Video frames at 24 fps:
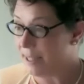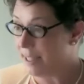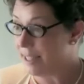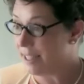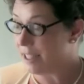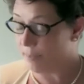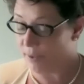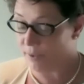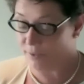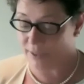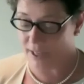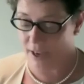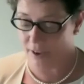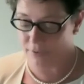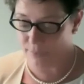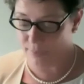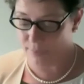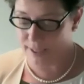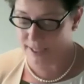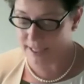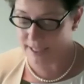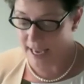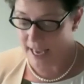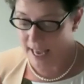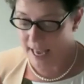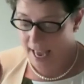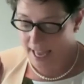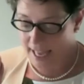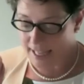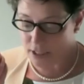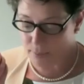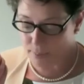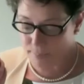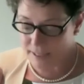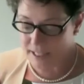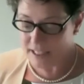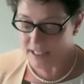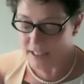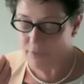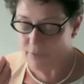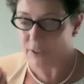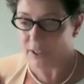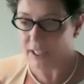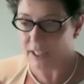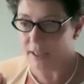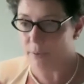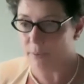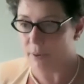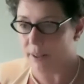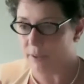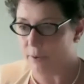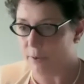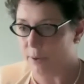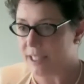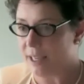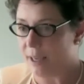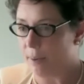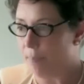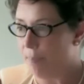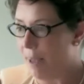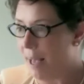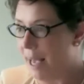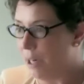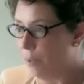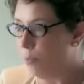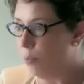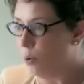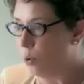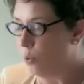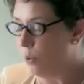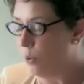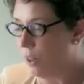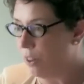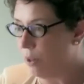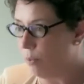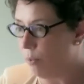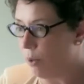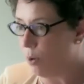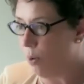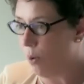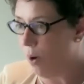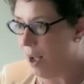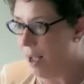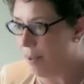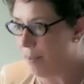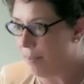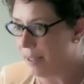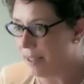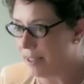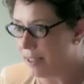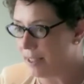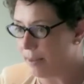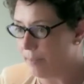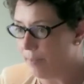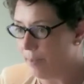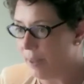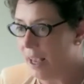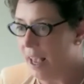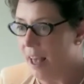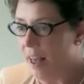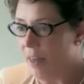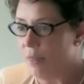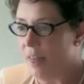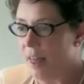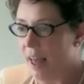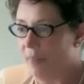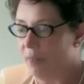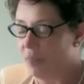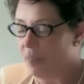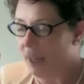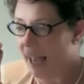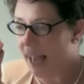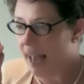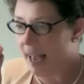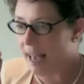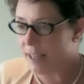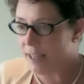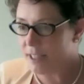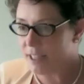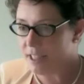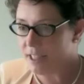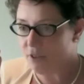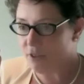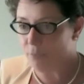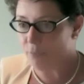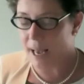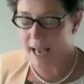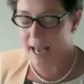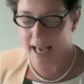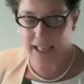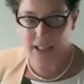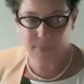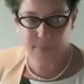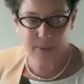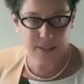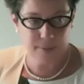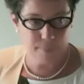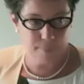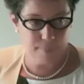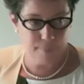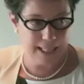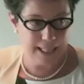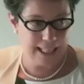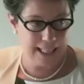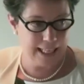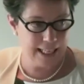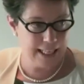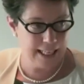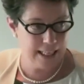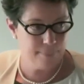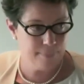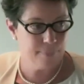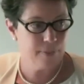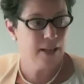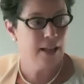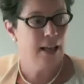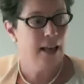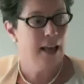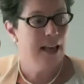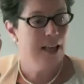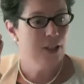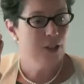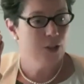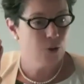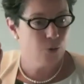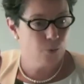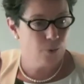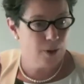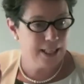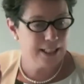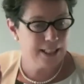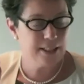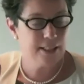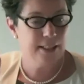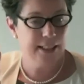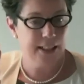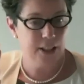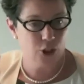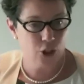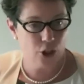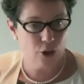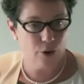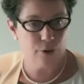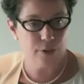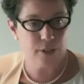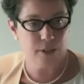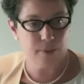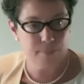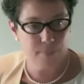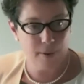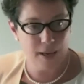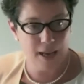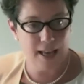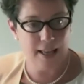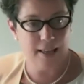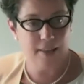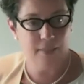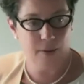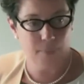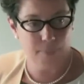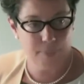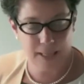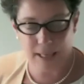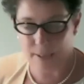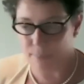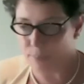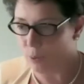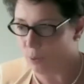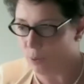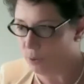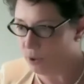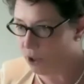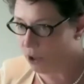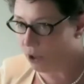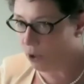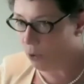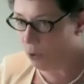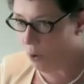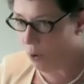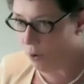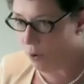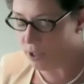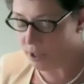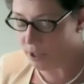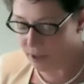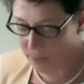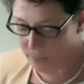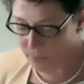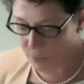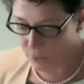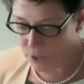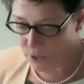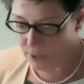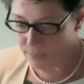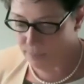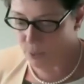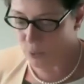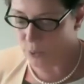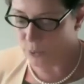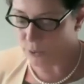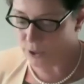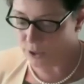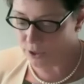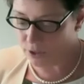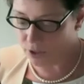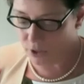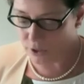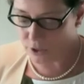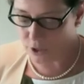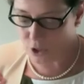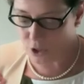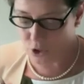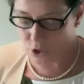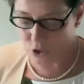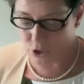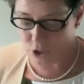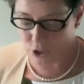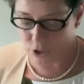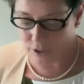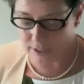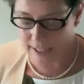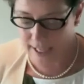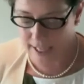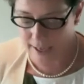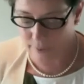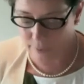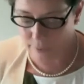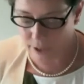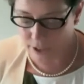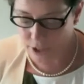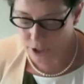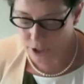of government, and specifically whether it's compatible with the requirement that the Houses of Parliament be directly chosen by the people, to quote the most important constitutional language.